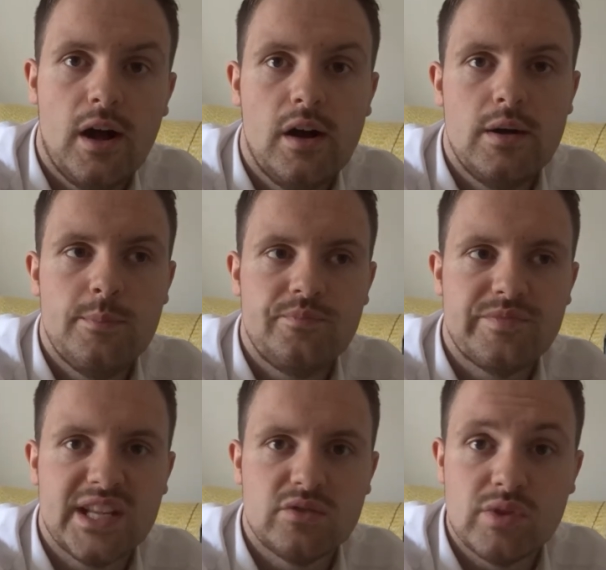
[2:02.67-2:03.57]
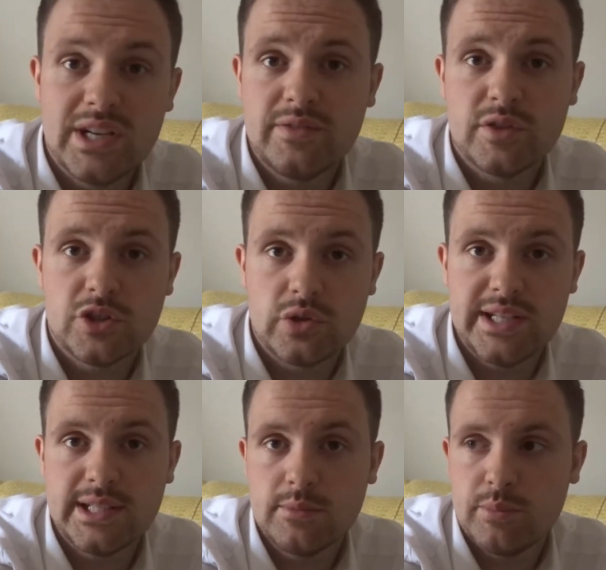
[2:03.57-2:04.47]
Um, it's really
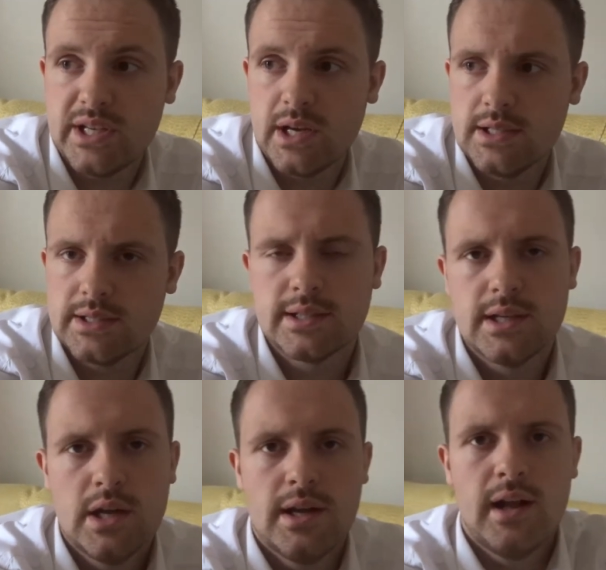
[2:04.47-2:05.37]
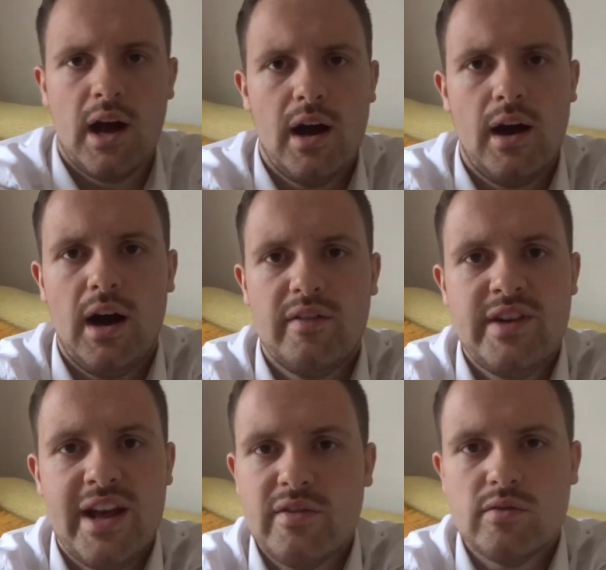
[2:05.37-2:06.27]
frustrating because I've
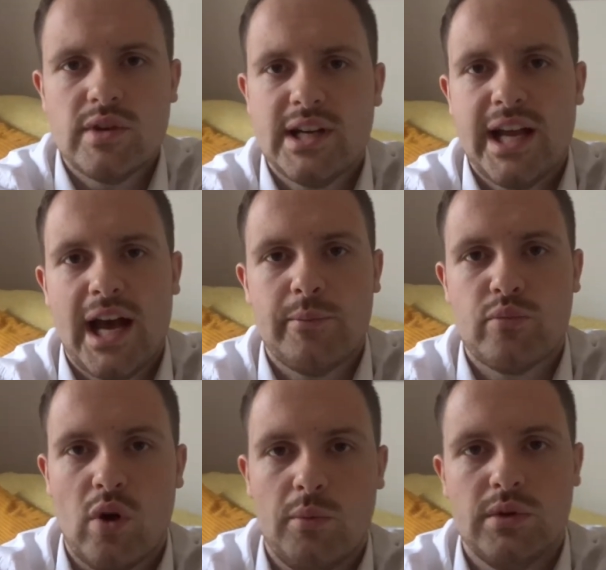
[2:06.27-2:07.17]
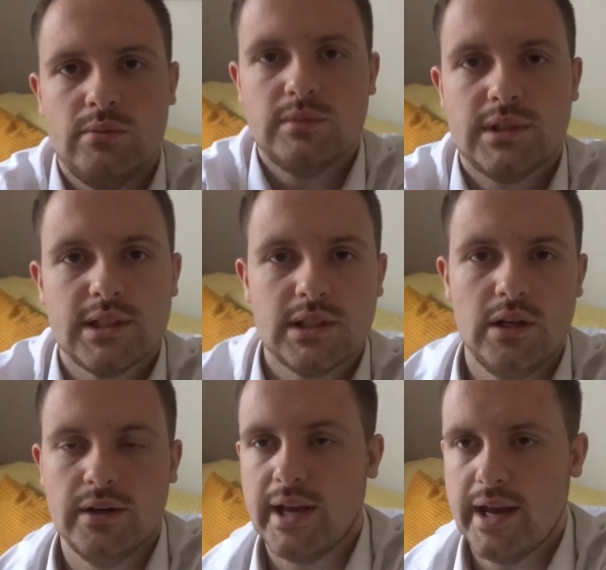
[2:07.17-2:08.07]
never really had problems,
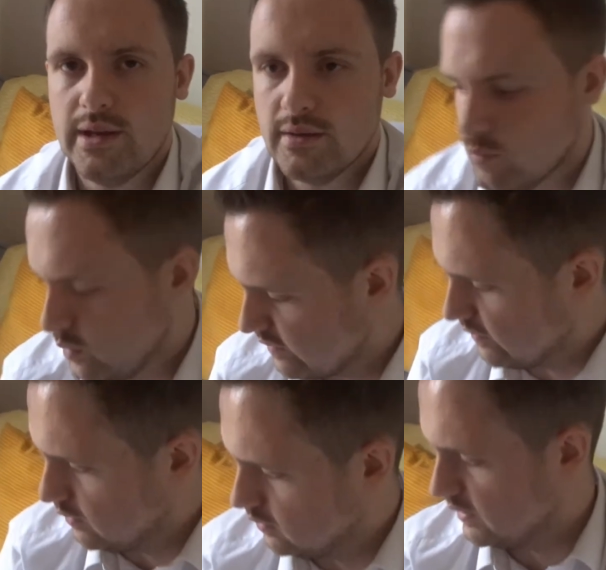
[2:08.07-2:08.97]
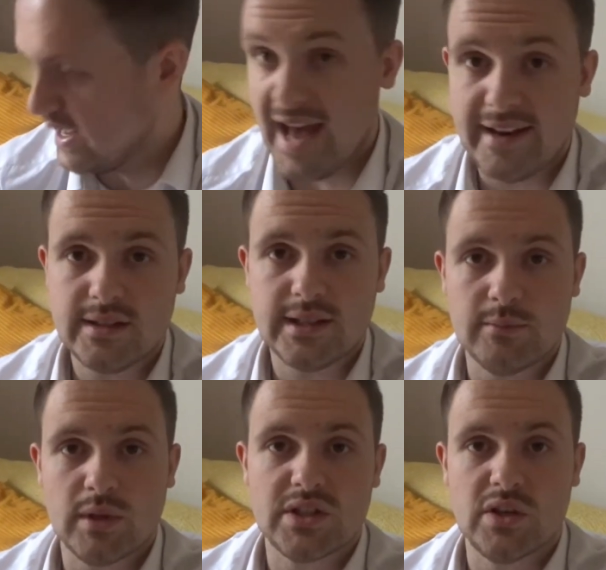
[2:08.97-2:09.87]
okay, with
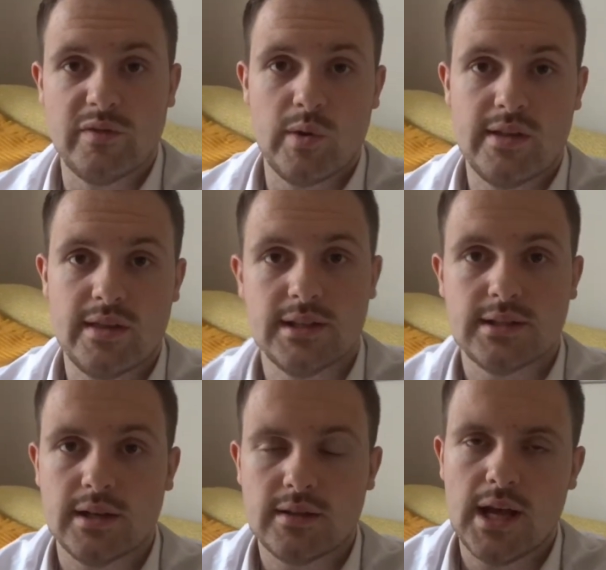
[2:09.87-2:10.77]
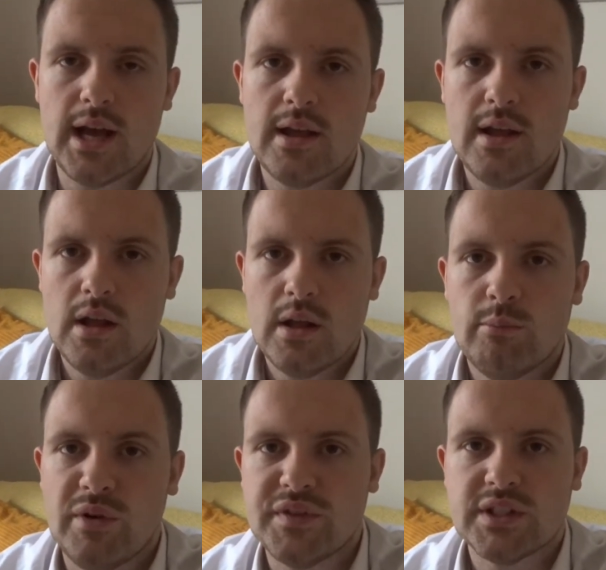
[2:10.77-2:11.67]
editing my software and things like that.
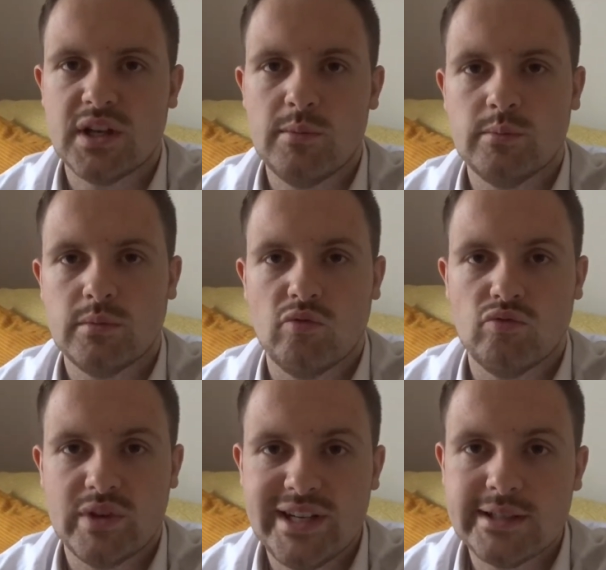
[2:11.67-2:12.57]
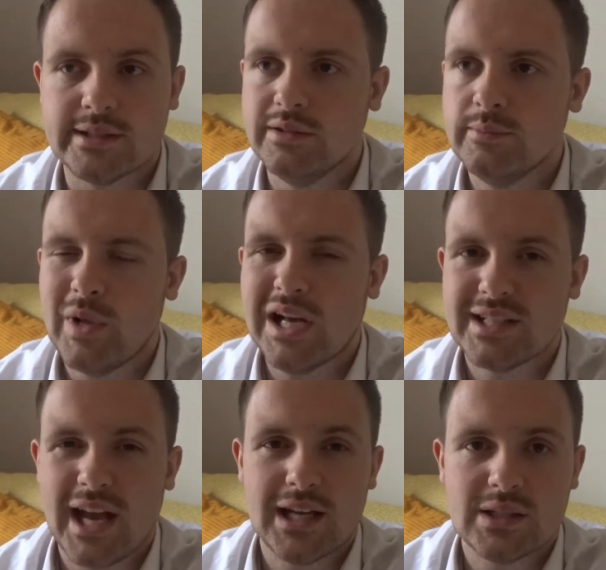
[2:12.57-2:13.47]
But for some reason, as
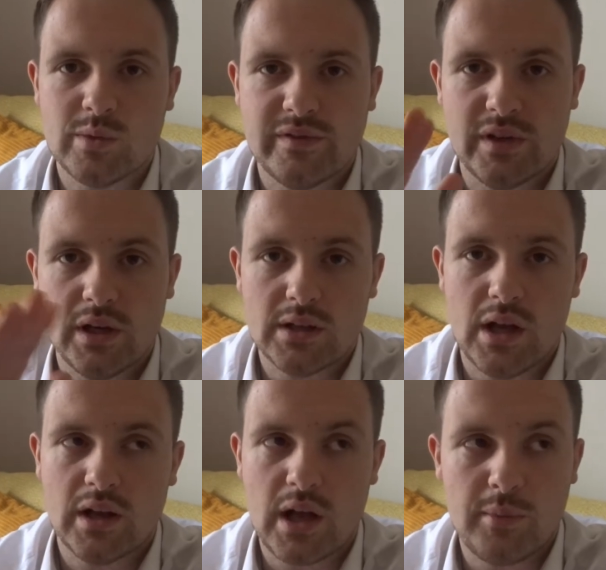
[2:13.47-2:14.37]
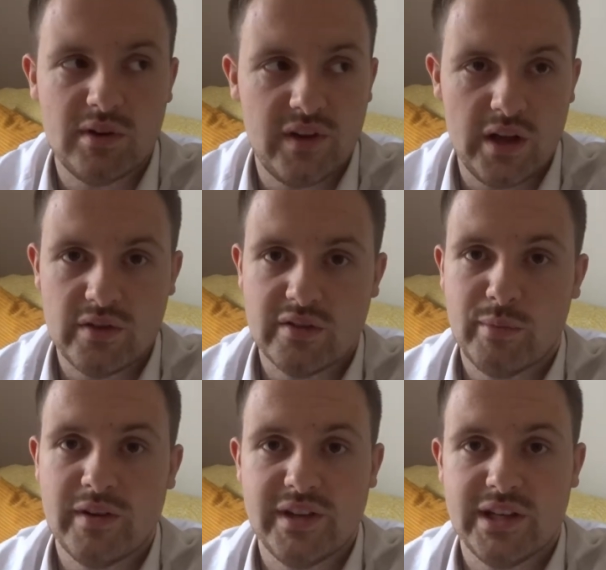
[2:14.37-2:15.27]
it has with a couple of other of
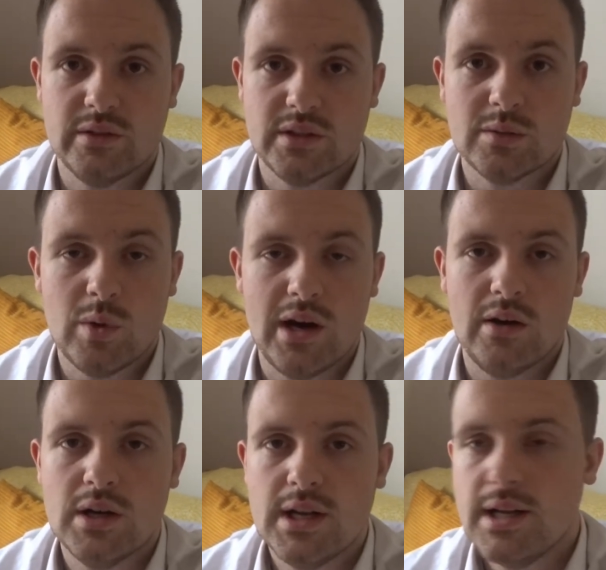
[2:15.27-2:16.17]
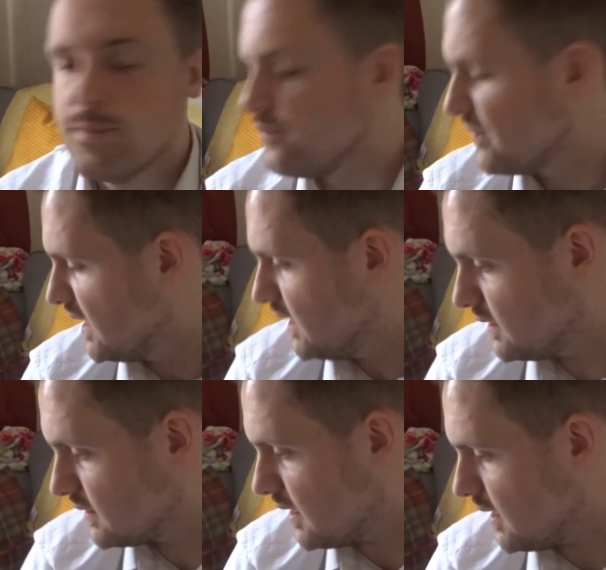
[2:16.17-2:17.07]
my videos as well,
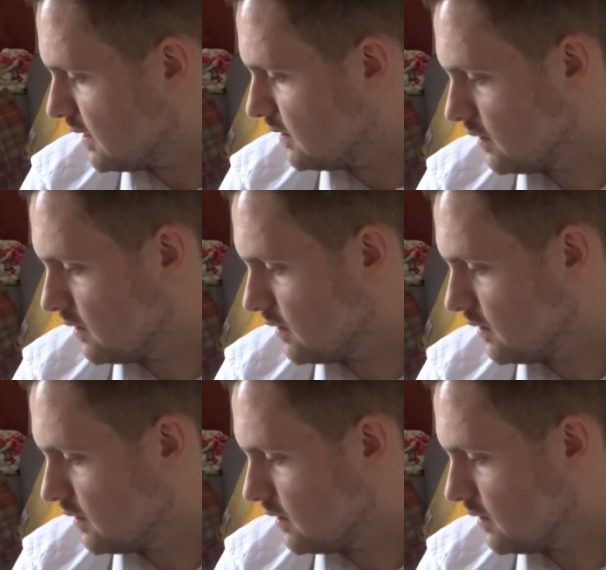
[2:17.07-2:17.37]
is that